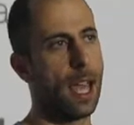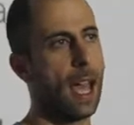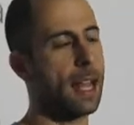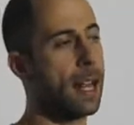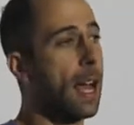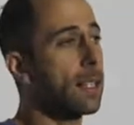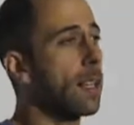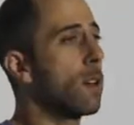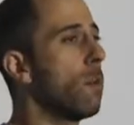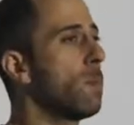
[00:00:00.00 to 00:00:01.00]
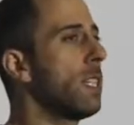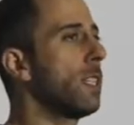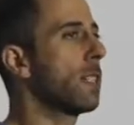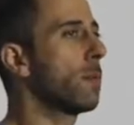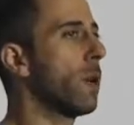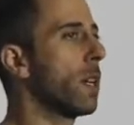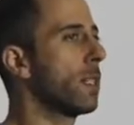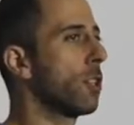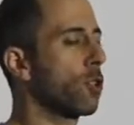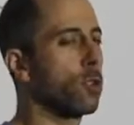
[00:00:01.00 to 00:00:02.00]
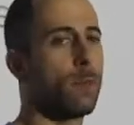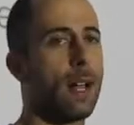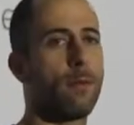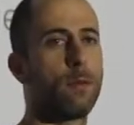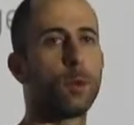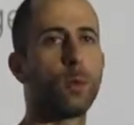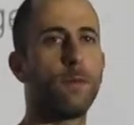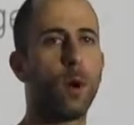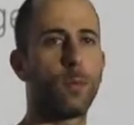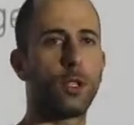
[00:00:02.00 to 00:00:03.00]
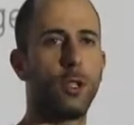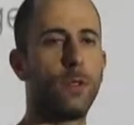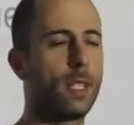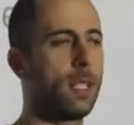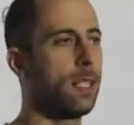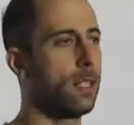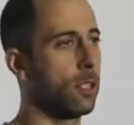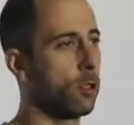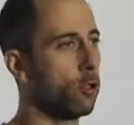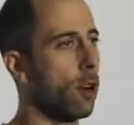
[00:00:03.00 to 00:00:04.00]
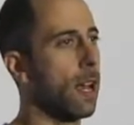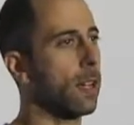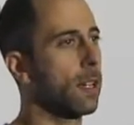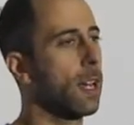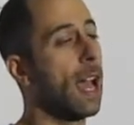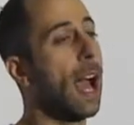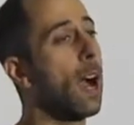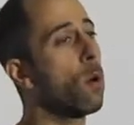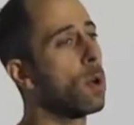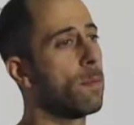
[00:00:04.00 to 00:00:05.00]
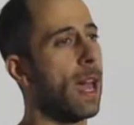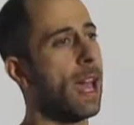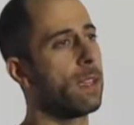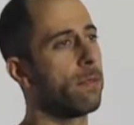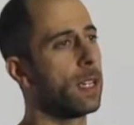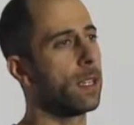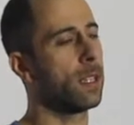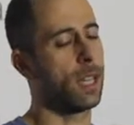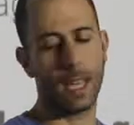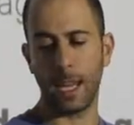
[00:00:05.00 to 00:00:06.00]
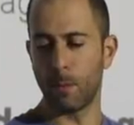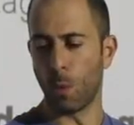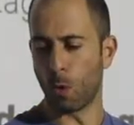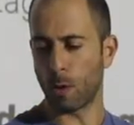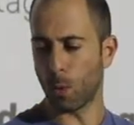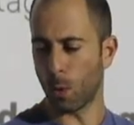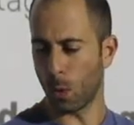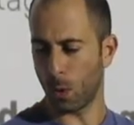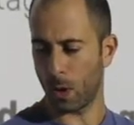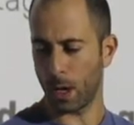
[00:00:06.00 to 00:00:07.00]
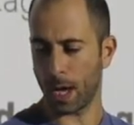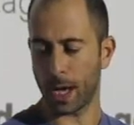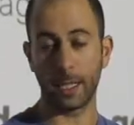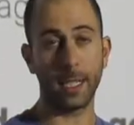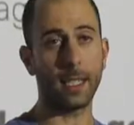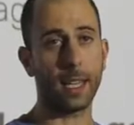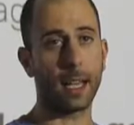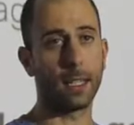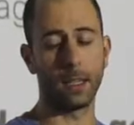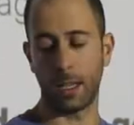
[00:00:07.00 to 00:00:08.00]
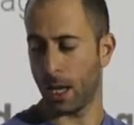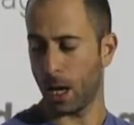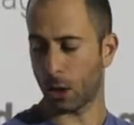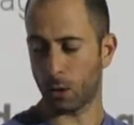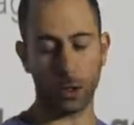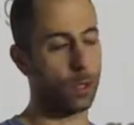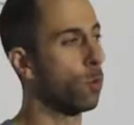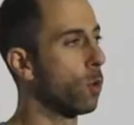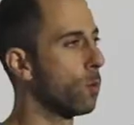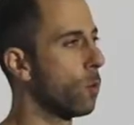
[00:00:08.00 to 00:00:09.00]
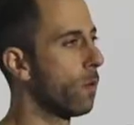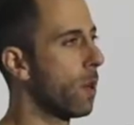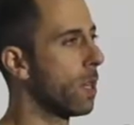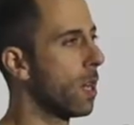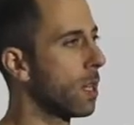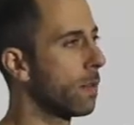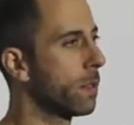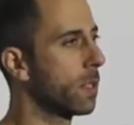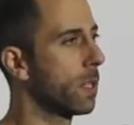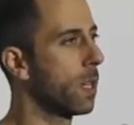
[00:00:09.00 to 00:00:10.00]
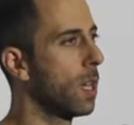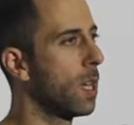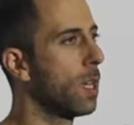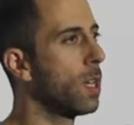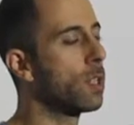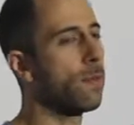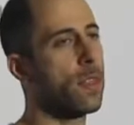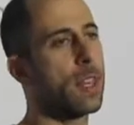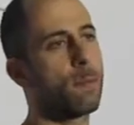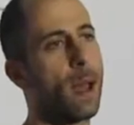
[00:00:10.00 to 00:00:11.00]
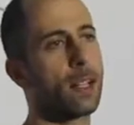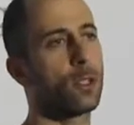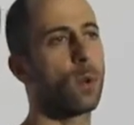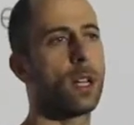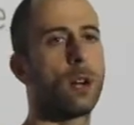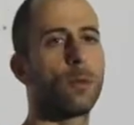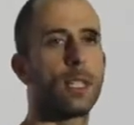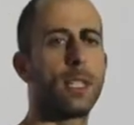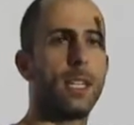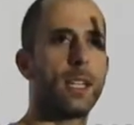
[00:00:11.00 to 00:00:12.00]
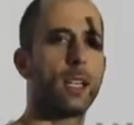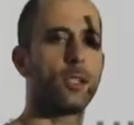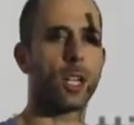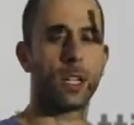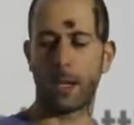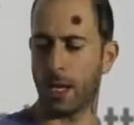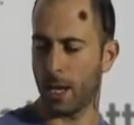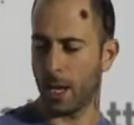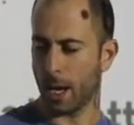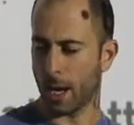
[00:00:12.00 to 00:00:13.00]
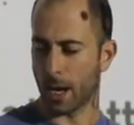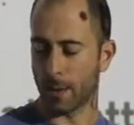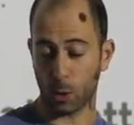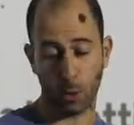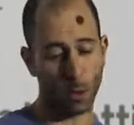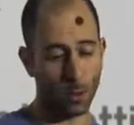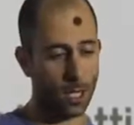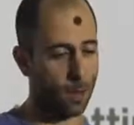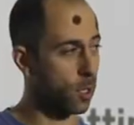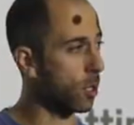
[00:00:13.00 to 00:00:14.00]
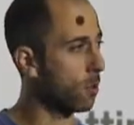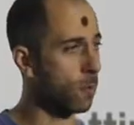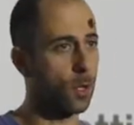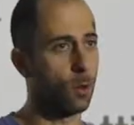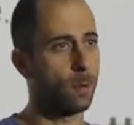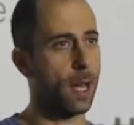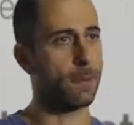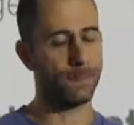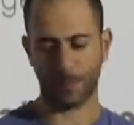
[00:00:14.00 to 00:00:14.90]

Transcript: And as they are mediated by digital platforms, we have opportunities to track how we're behaving in more and more detail across more and more of our lives. So if I think back to when I was a teenager, which was a long time ago, I'm an old man,